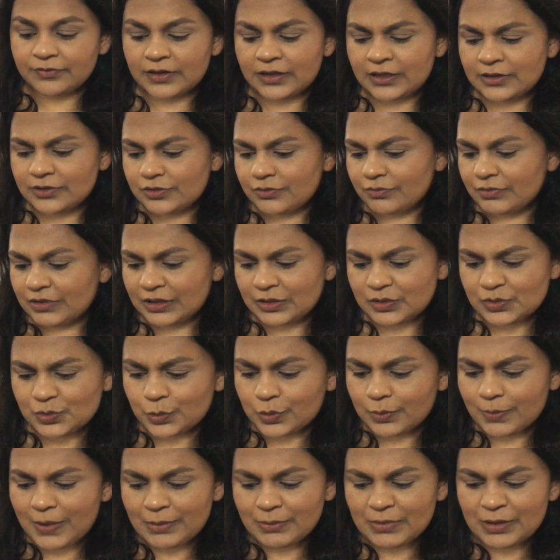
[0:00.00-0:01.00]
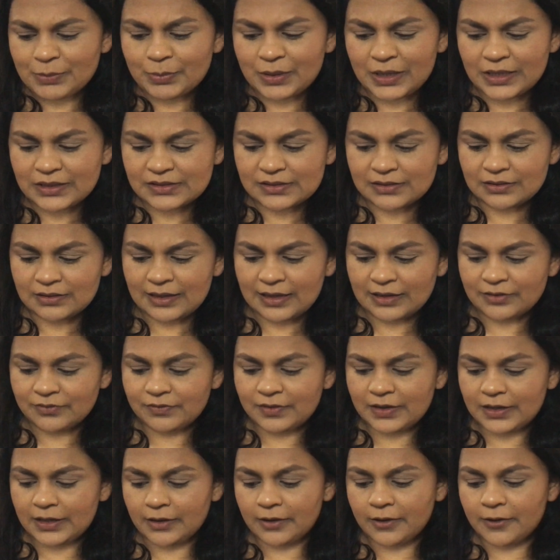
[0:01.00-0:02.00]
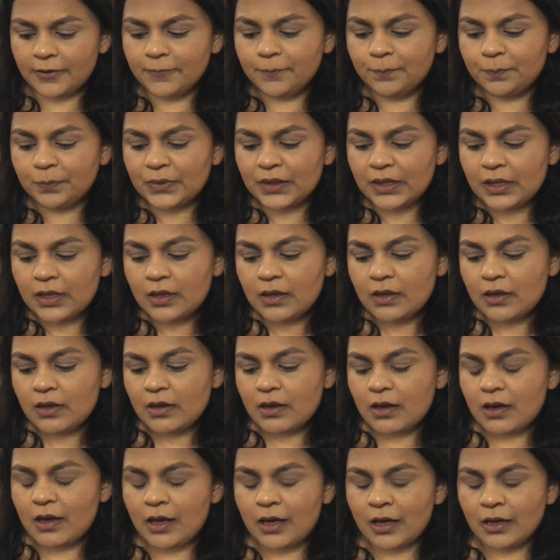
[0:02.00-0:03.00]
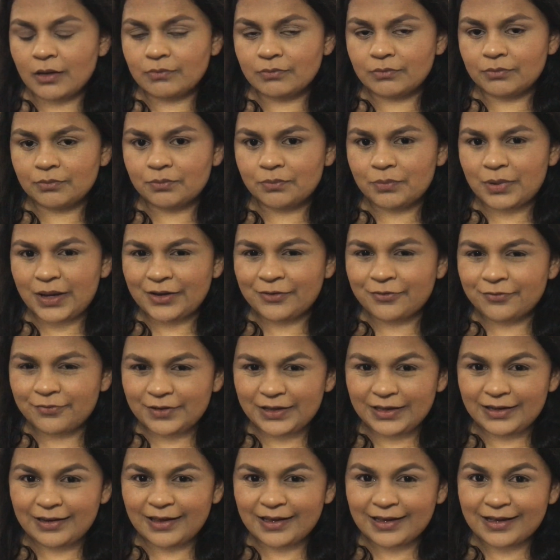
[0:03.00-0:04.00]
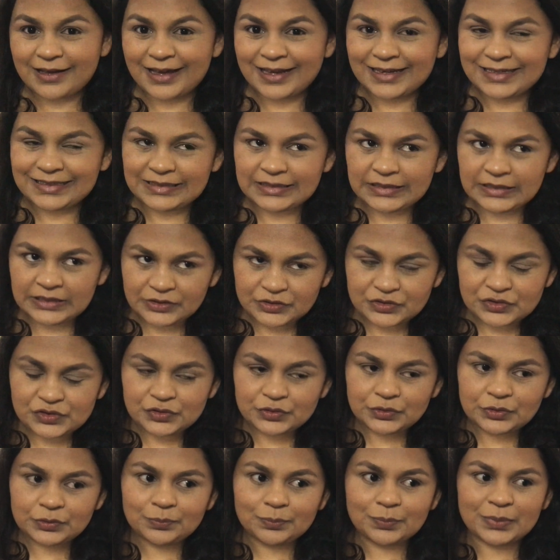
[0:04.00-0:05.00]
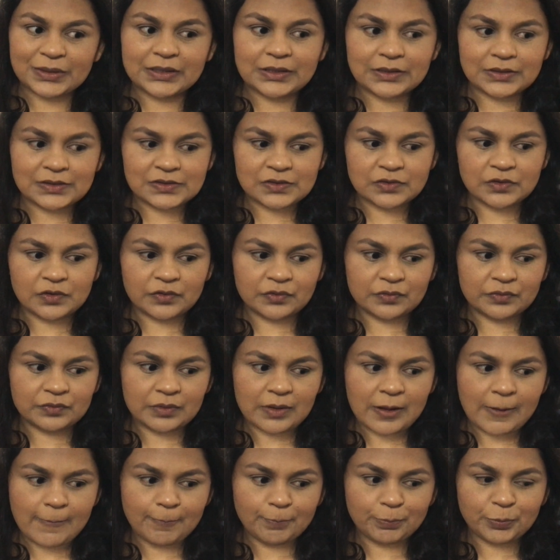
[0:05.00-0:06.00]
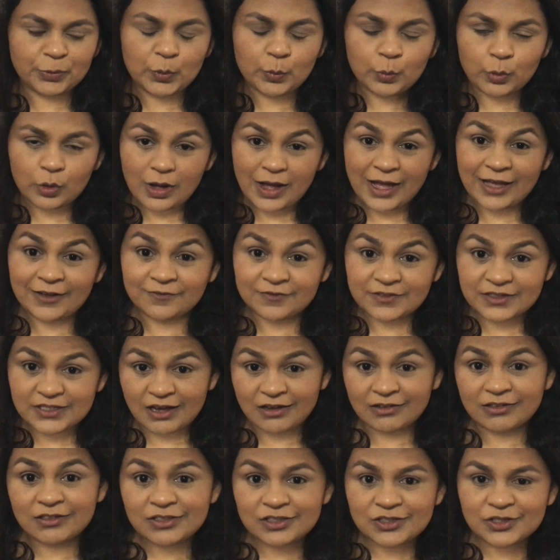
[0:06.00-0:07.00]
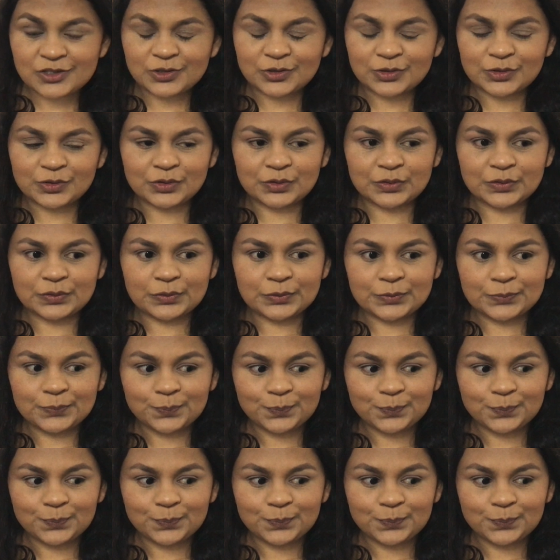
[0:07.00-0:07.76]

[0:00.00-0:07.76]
And I don't really talk about my personal life here, but I feel like I need to, because of what I've done to